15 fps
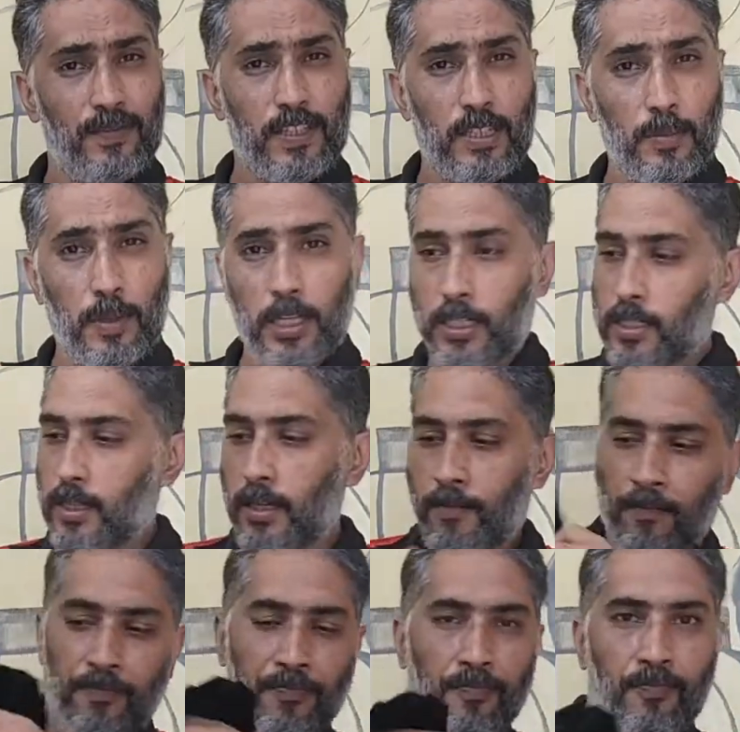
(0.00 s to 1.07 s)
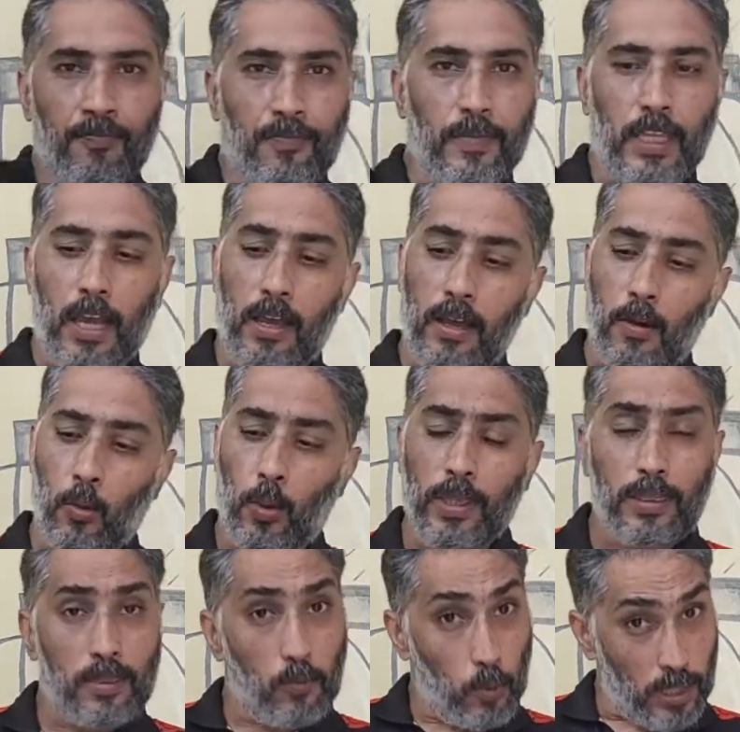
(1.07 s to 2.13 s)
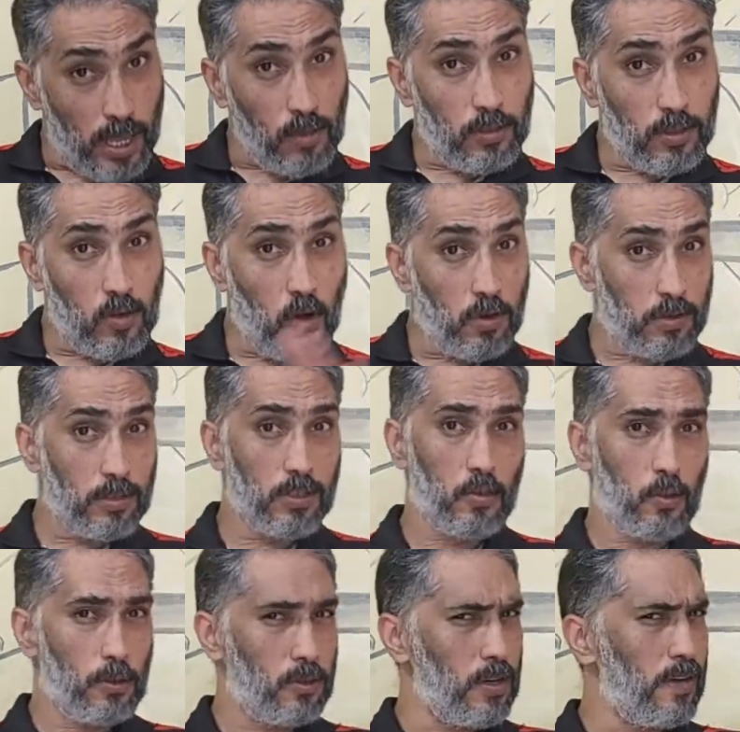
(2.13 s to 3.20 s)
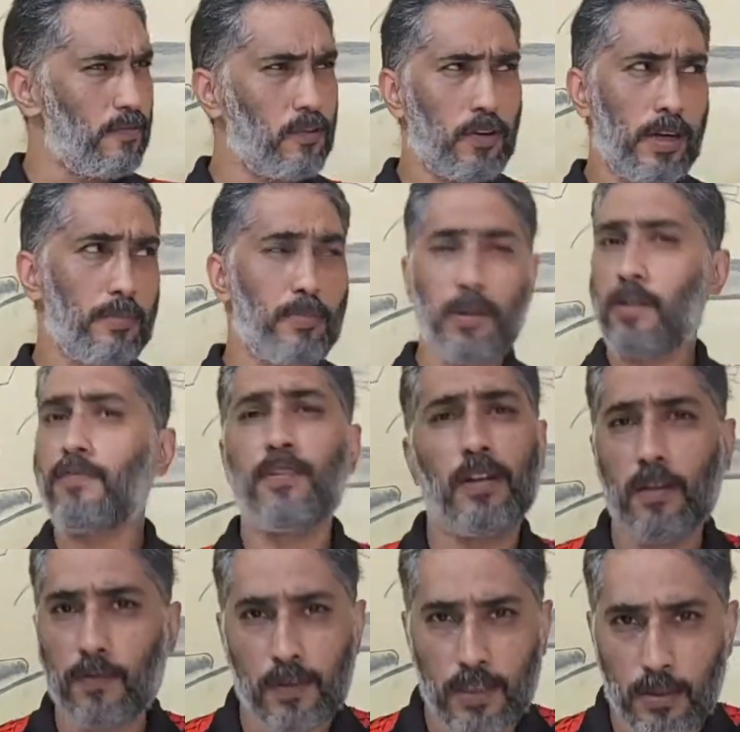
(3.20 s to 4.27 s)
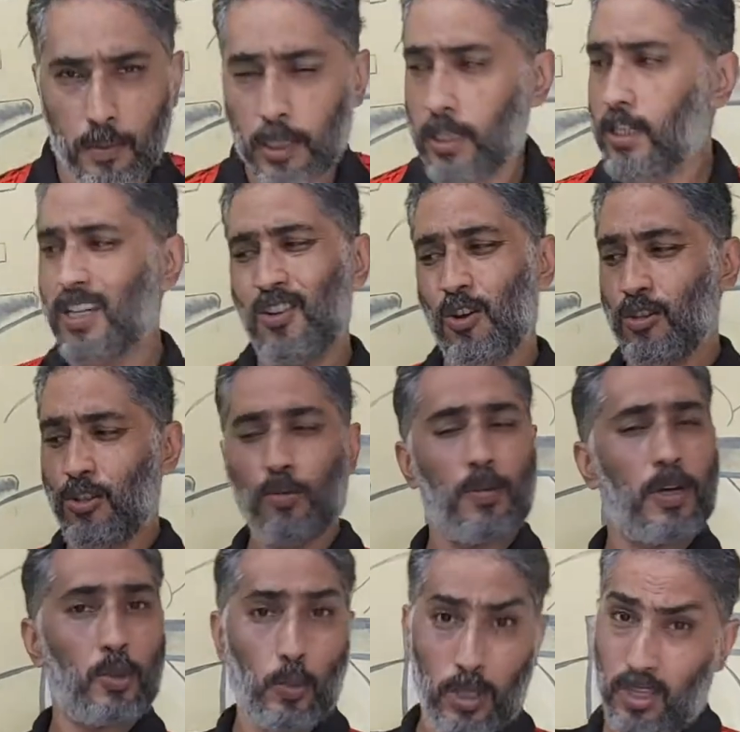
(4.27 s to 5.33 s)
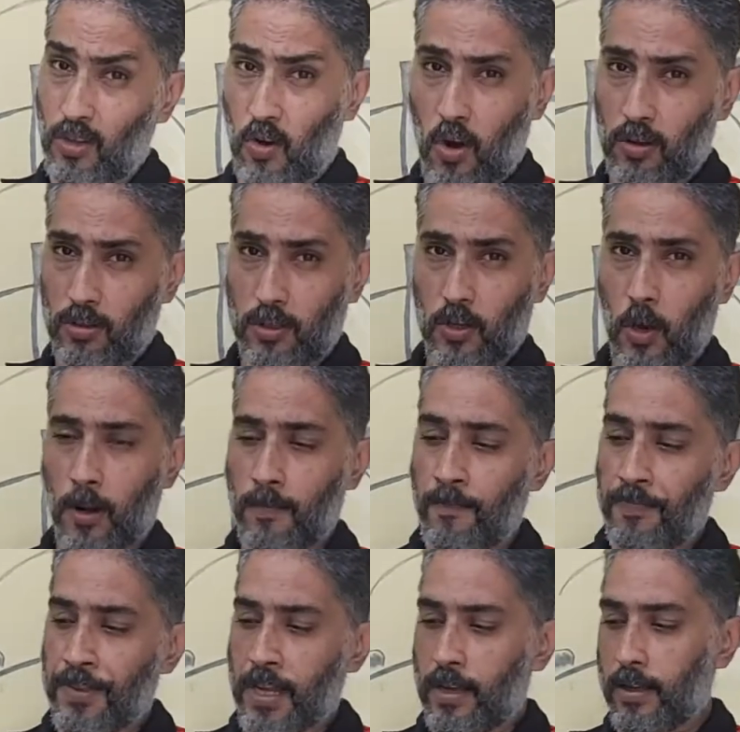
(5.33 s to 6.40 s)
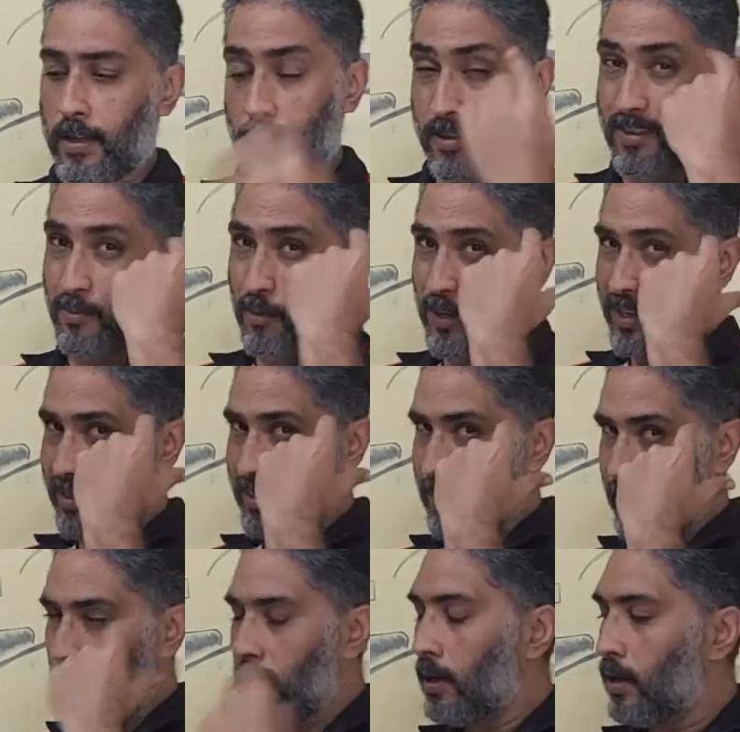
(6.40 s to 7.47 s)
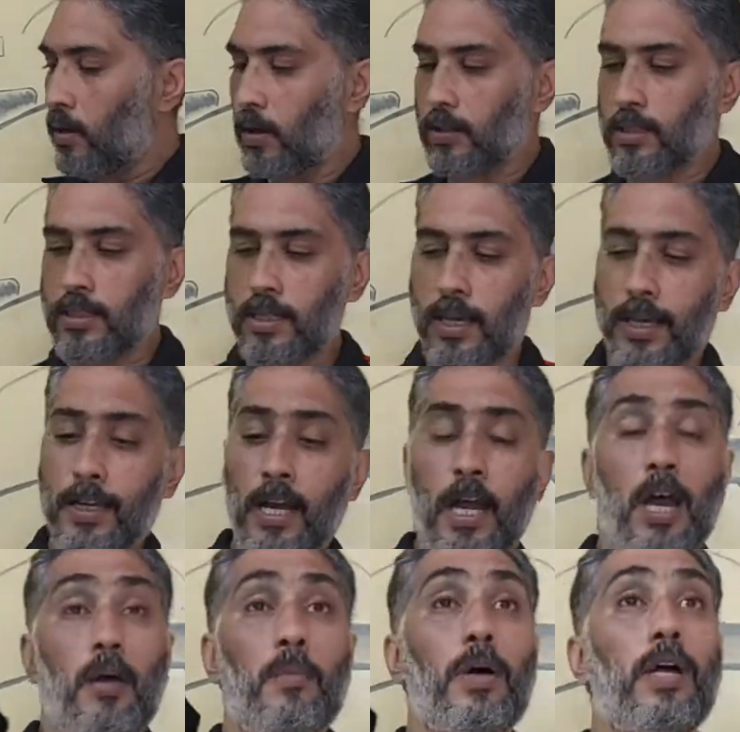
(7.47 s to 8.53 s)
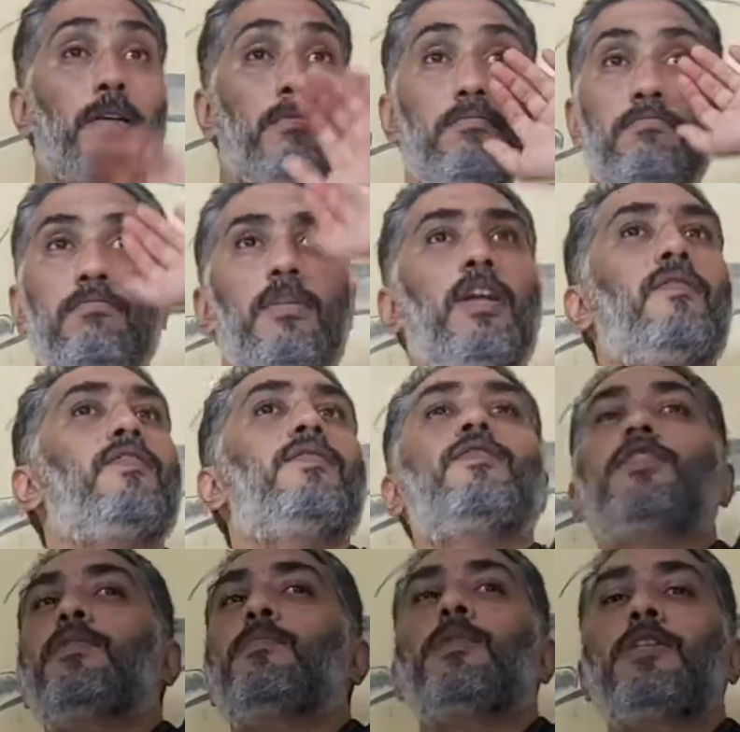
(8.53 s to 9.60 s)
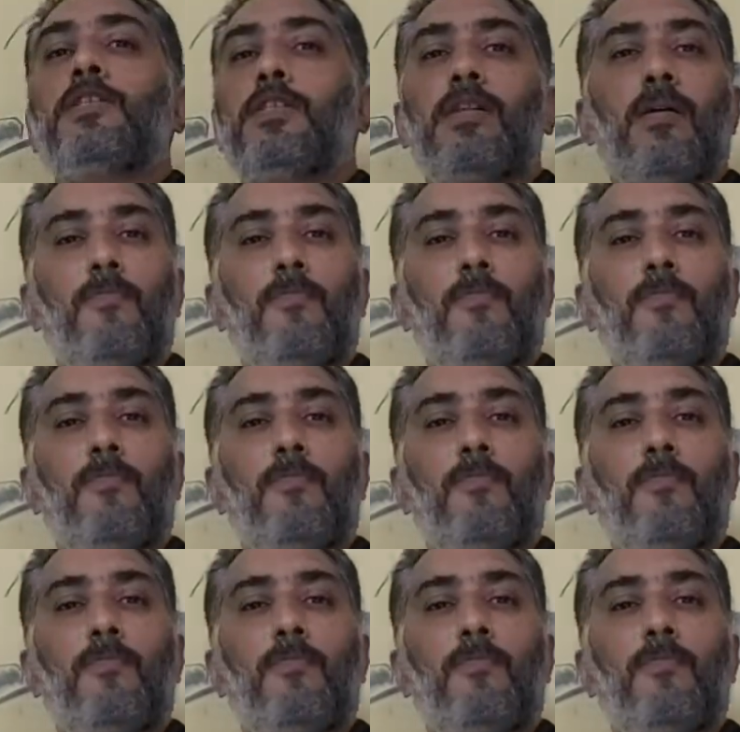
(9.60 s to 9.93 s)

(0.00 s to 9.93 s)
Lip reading: visibility. Without the goggles, you also have great peripheral visibility, not so much with the goggles on. They're pretty thick on the side, but lovely visibility